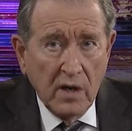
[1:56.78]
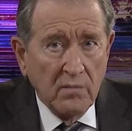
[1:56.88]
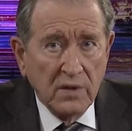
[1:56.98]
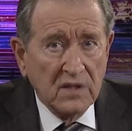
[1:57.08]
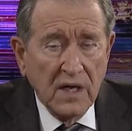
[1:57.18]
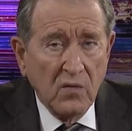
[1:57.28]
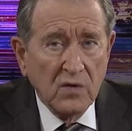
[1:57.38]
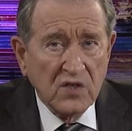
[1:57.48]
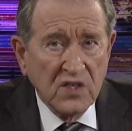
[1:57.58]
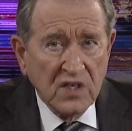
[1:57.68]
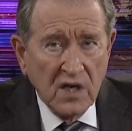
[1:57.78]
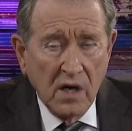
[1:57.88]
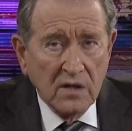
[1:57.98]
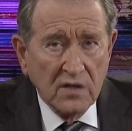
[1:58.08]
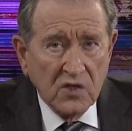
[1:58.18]
but that was
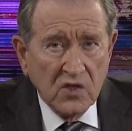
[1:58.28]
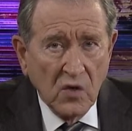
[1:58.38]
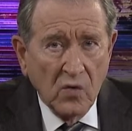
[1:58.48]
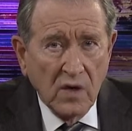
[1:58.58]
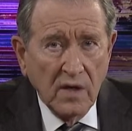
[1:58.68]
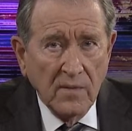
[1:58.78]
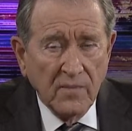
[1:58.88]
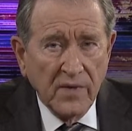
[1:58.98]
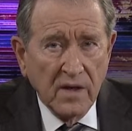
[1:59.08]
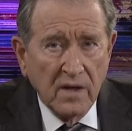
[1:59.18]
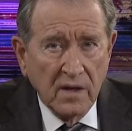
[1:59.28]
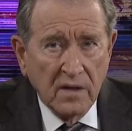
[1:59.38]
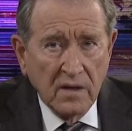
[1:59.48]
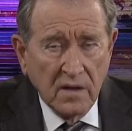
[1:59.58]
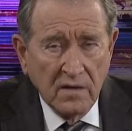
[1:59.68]
not the story
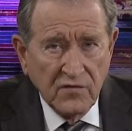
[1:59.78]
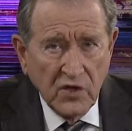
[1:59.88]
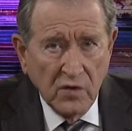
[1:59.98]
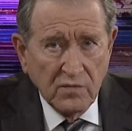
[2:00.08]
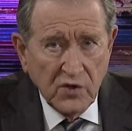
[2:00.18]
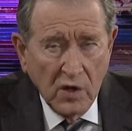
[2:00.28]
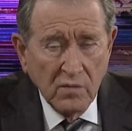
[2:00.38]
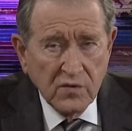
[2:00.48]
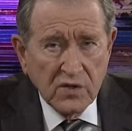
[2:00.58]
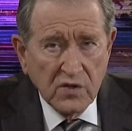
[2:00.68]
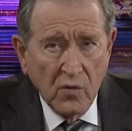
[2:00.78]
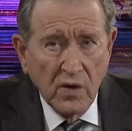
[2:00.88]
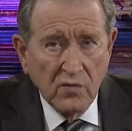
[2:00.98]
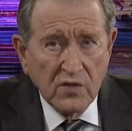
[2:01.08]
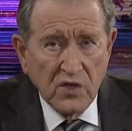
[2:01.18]
uh, of Job. Job's
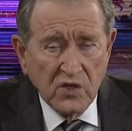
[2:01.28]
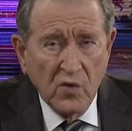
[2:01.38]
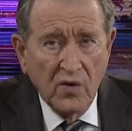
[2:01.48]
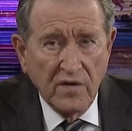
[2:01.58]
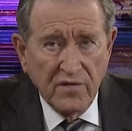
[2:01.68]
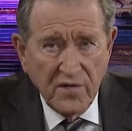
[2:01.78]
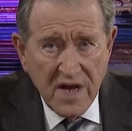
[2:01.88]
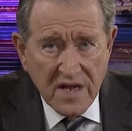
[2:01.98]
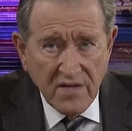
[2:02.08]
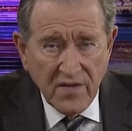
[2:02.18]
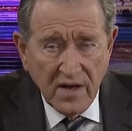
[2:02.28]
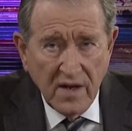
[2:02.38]
story was a story of faith.